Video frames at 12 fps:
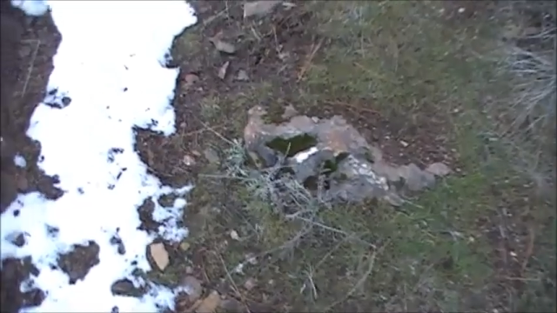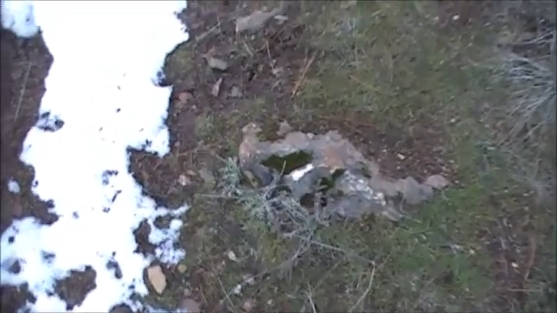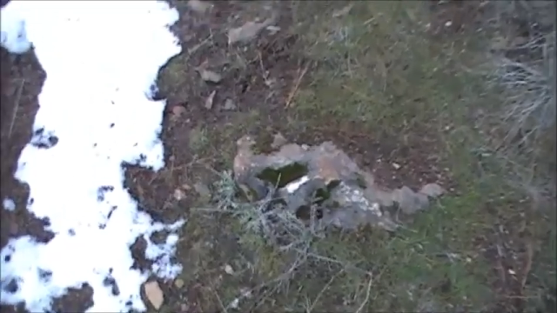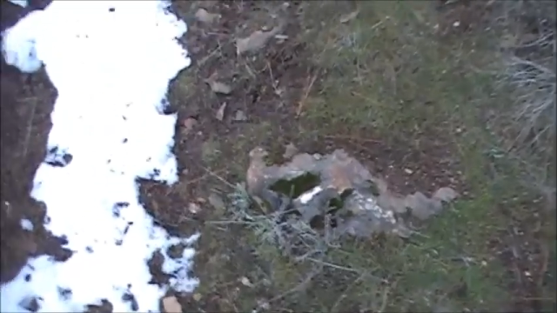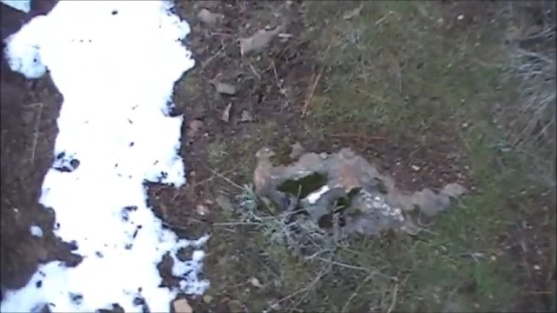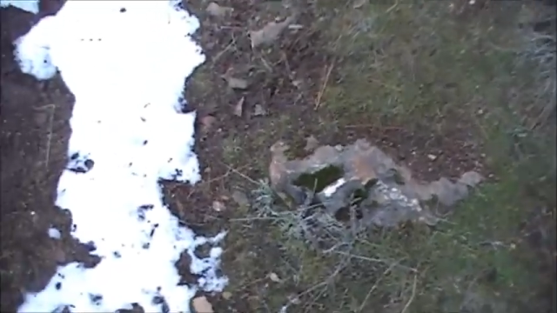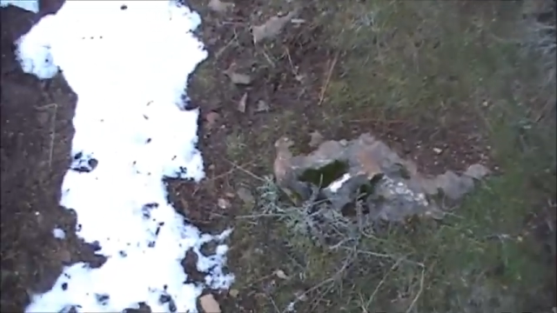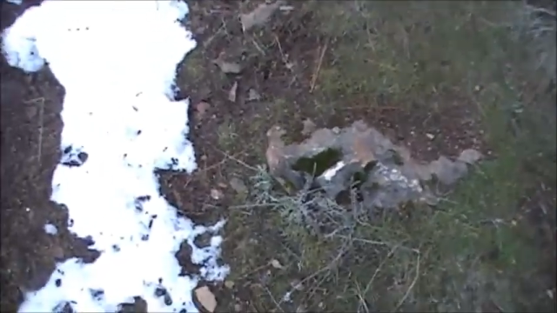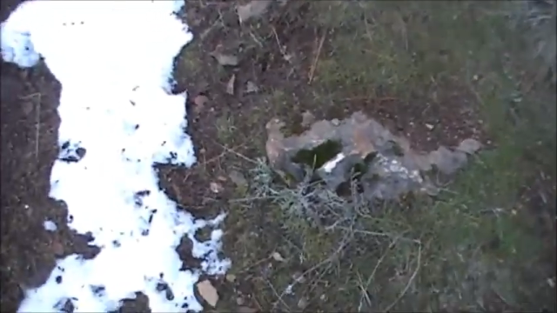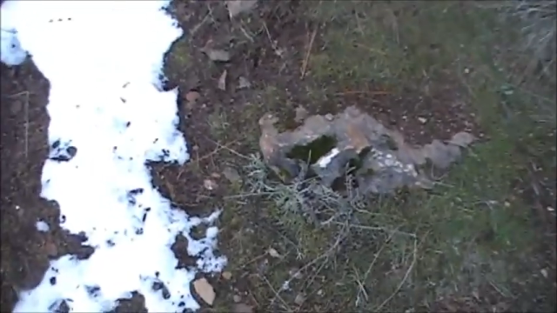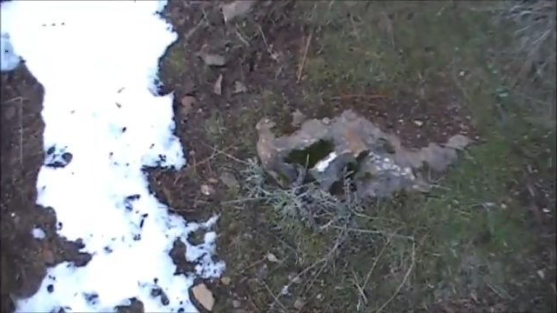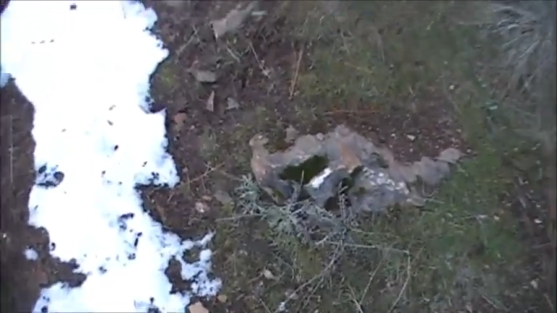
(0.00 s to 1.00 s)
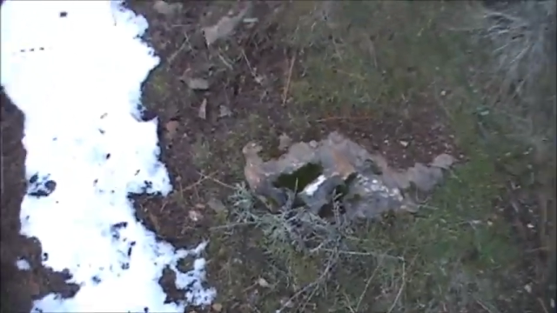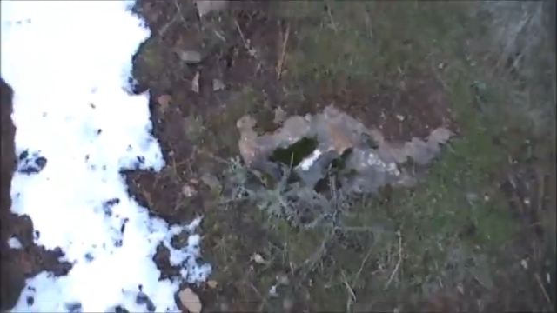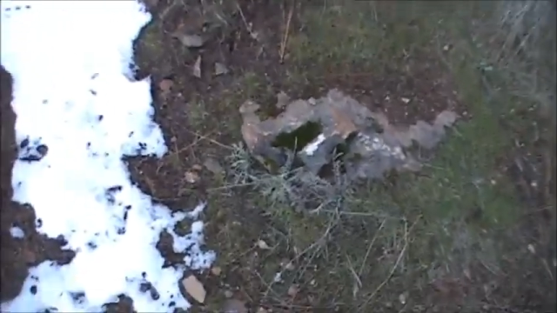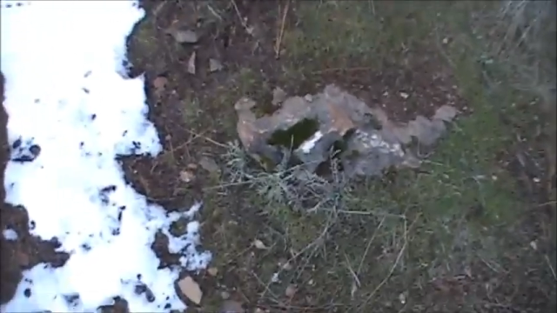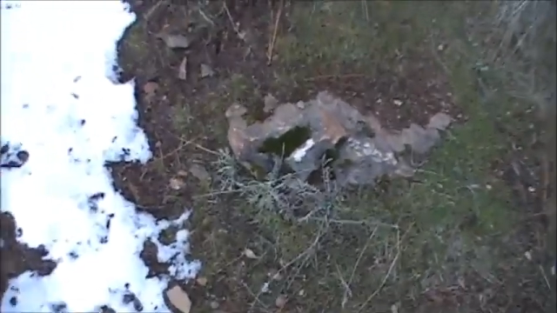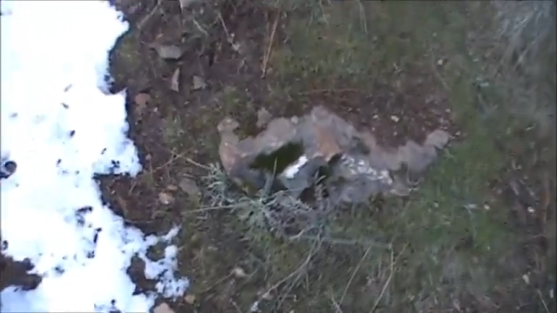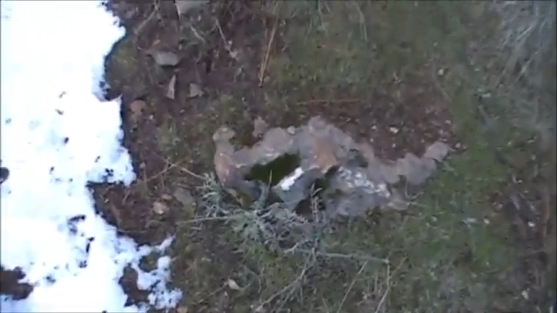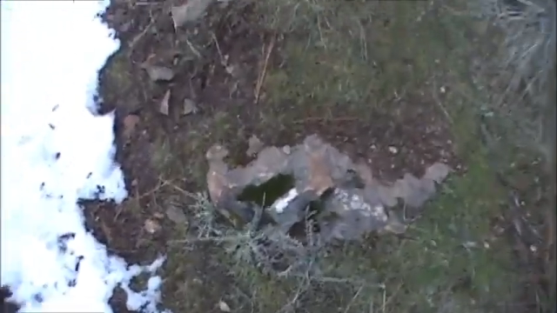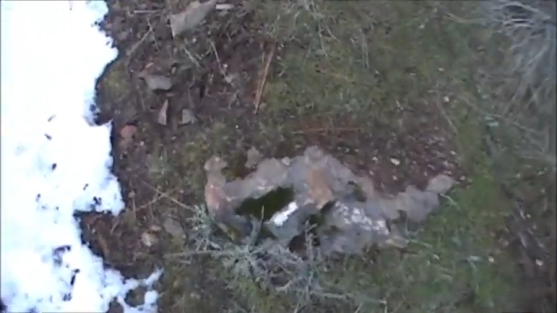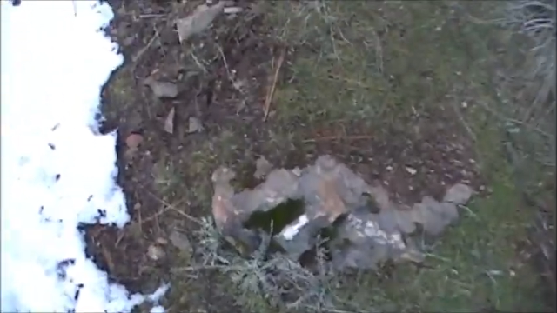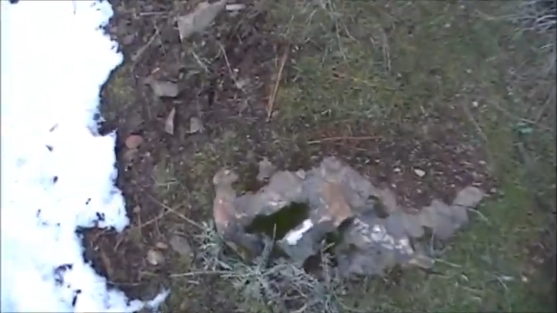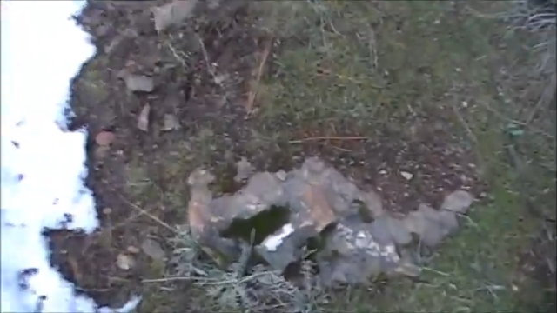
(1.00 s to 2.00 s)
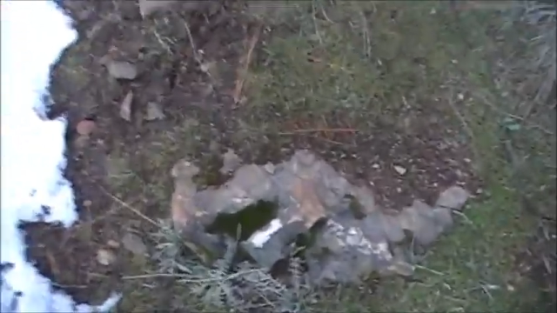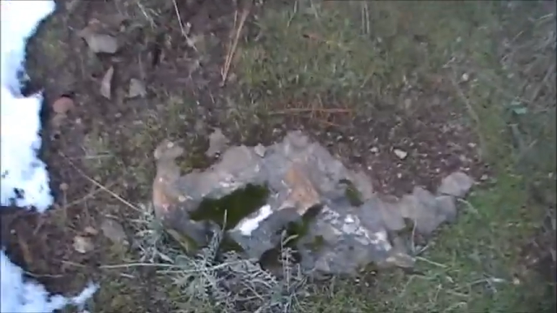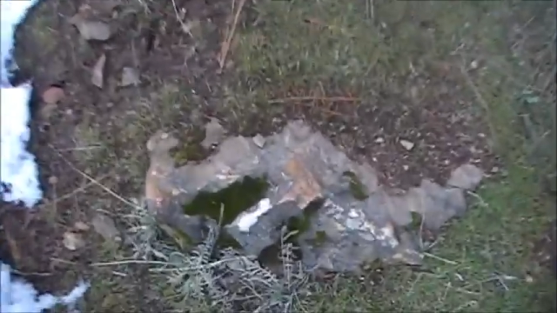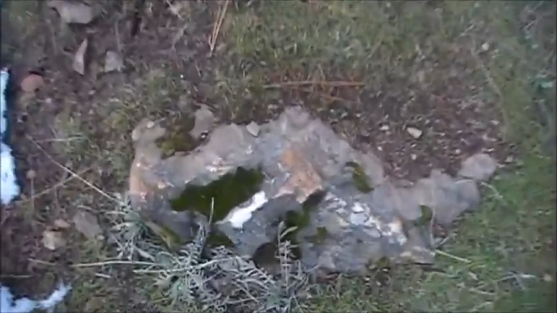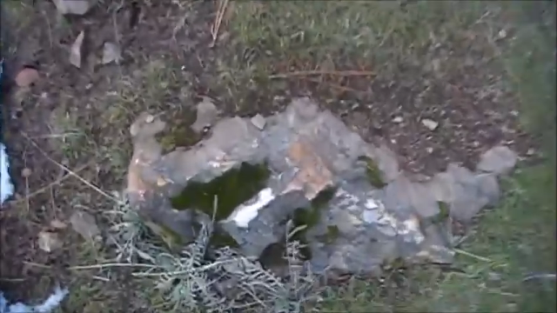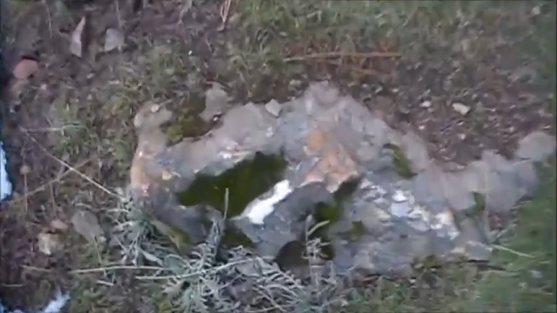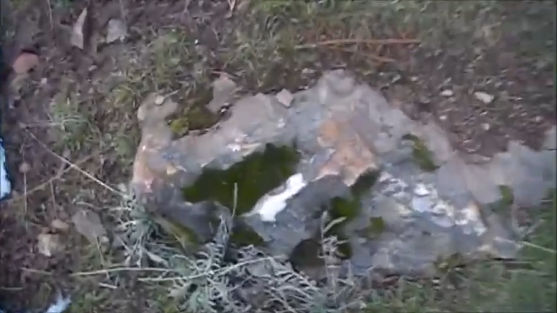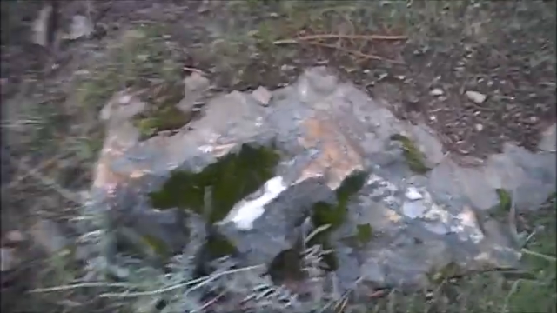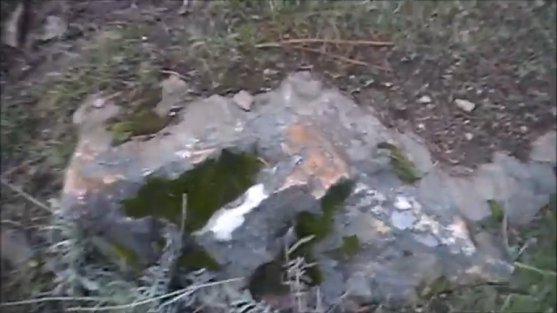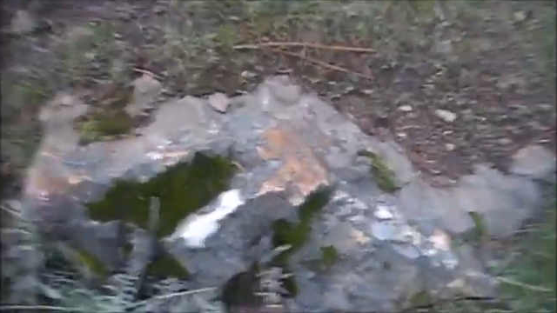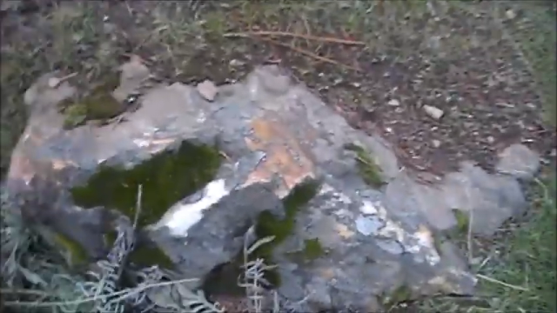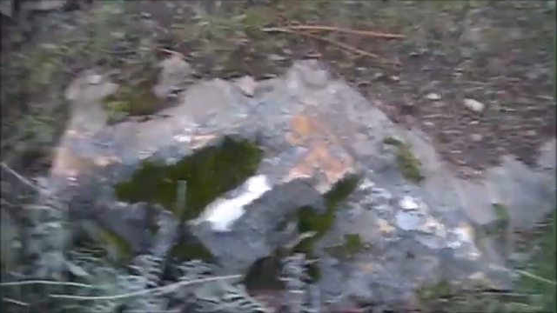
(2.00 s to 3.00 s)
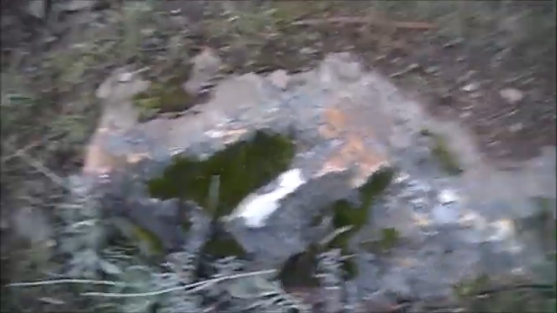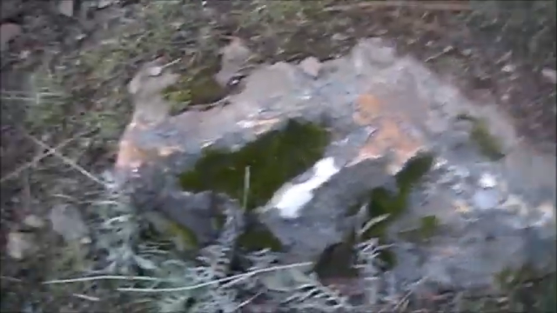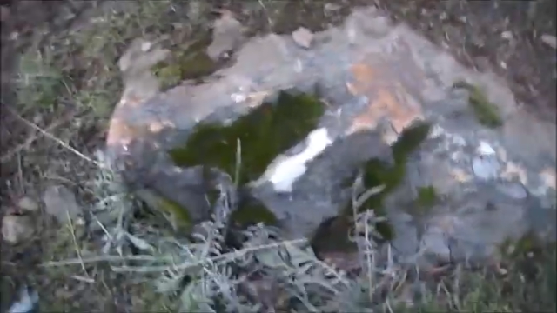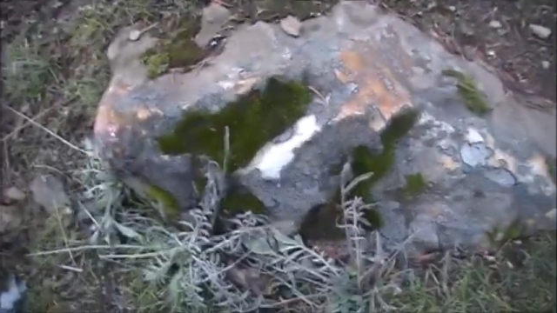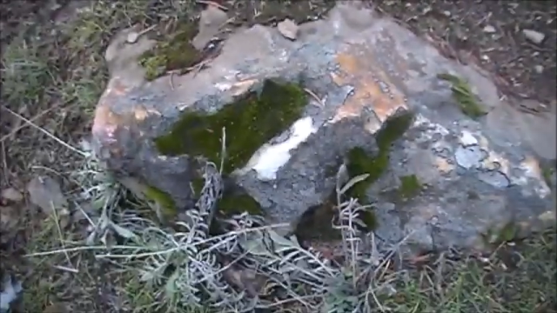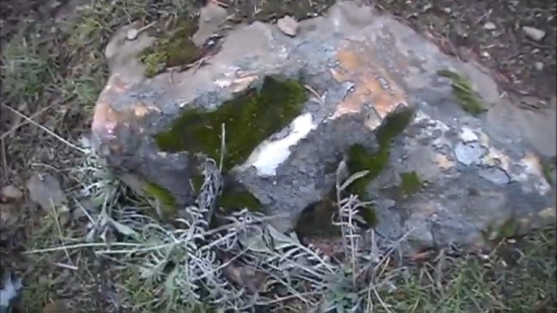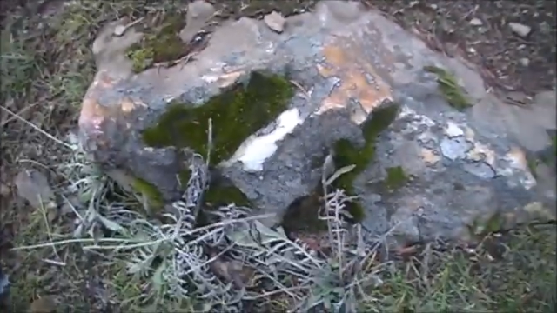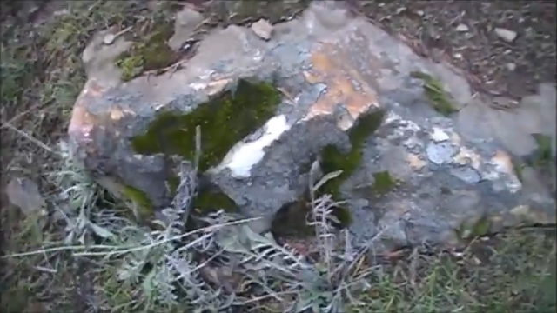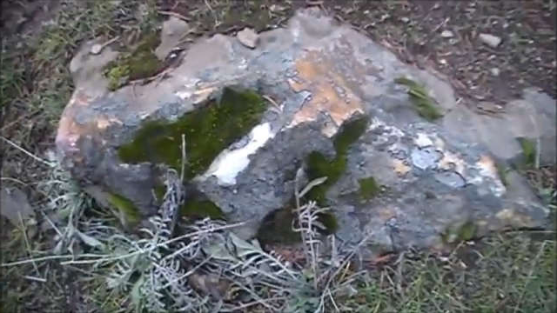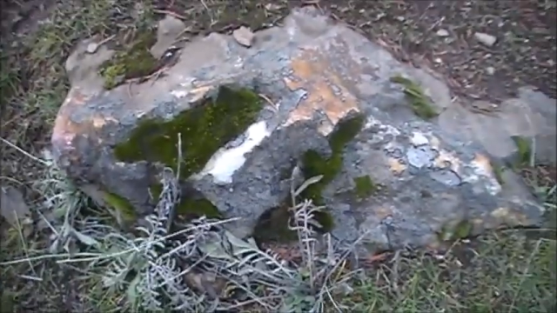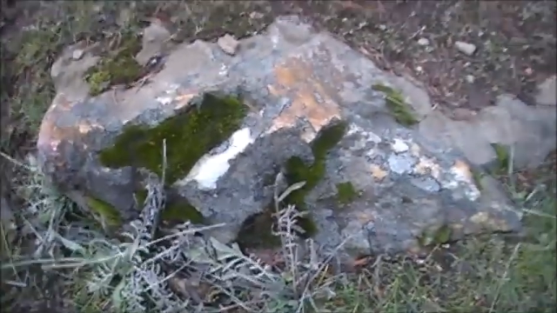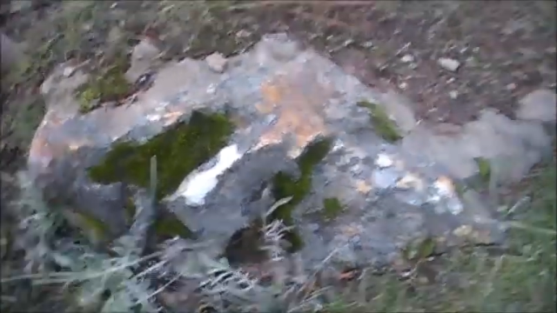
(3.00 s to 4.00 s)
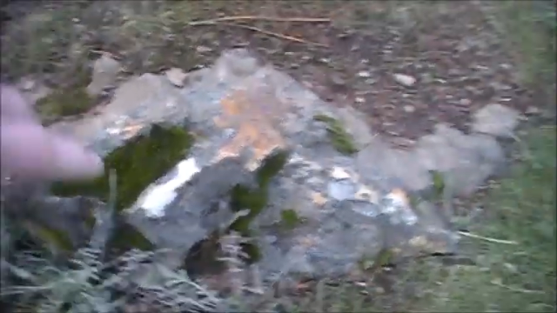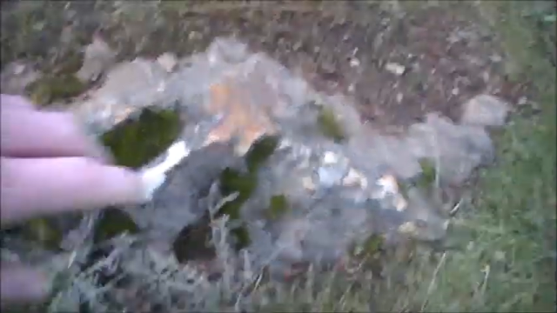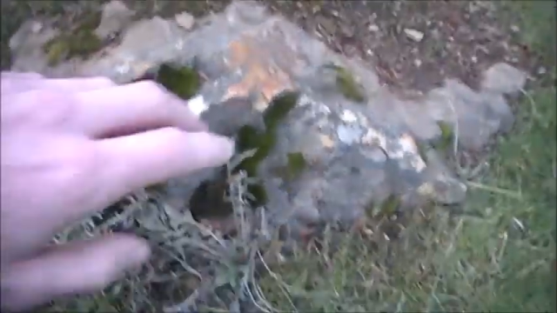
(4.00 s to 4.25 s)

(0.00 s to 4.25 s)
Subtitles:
No face is visible, so there are no lips to read.